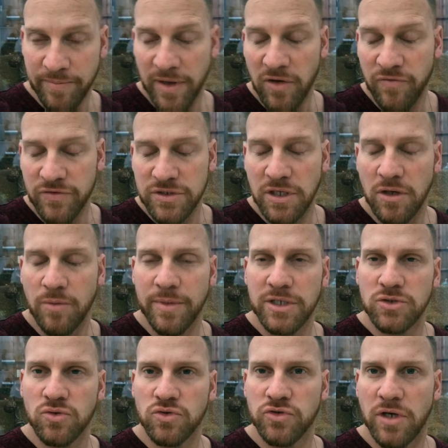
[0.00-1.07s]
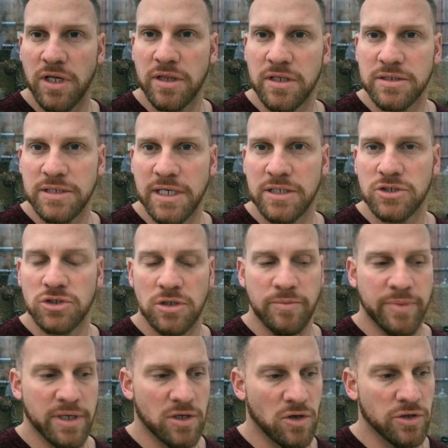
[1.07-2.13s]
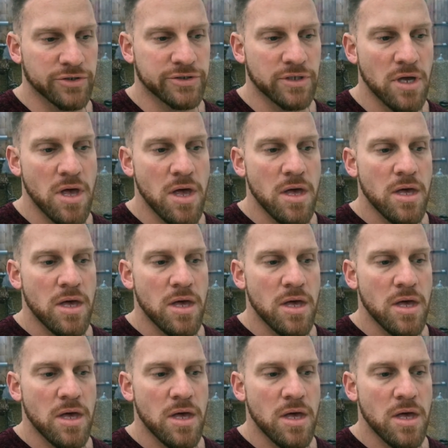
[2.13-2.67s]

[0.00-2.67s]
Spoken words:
obviously your muscles are under tension, because